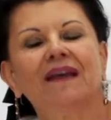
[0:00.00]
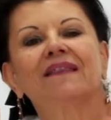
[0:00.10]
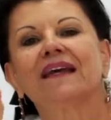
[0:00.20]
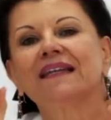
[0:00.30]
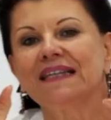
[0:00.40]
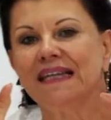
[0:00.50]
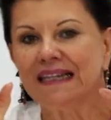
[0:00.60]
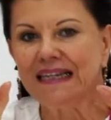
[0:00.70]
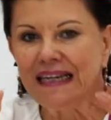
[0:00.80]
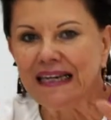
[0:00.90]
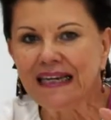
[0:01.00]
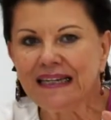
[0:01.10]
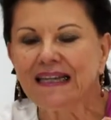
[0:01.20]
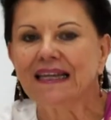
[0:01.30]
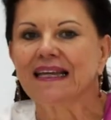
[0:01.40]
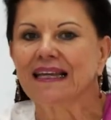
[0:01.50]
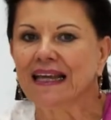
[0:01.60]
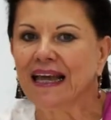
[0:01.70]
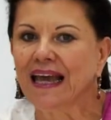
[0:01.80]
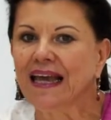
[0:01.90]
that indeed
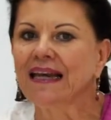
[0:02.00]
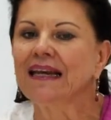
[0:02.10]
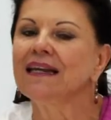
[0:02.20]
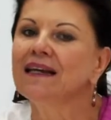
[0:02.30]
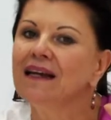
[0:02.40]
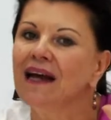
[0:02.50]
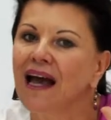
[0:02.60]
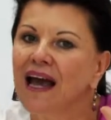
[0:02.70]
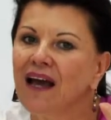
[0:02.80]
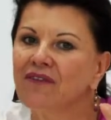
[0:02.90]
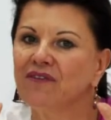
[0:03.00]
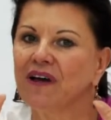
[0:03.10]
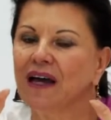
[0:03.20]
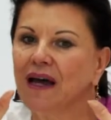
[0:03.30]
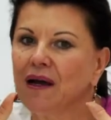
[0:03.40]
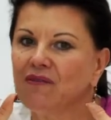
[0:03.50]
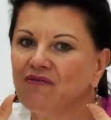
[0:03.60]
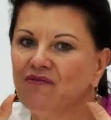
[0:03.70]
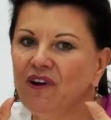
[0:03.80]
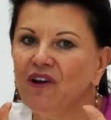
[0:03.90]
can have a
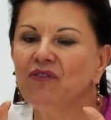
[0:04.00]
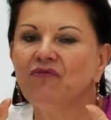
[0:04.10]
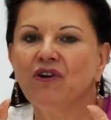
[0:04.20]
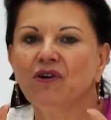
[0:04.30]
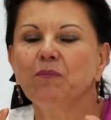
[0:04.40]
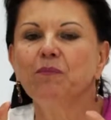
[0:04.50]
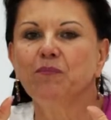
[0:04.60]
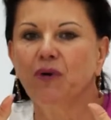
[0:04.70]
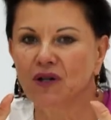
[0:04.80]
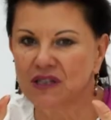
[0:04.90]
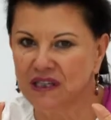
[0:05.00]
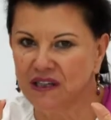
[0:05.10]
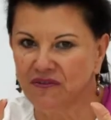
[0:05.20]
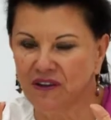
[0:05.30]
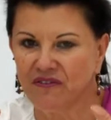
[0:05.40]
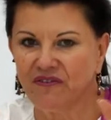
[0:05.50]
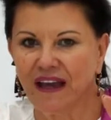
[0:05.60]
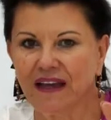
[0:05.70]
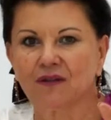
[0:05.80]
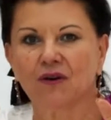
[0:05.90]
very, very positive
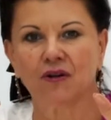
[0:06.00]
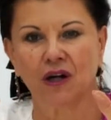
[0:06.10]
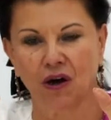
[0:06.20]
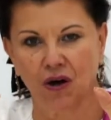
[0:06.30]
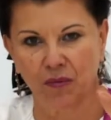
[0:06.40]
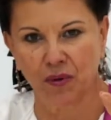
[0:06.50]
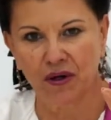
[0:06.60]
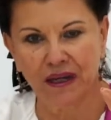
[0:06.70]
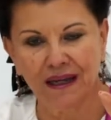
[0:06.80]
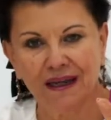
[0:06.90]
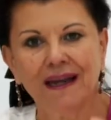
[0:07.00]
effect on our body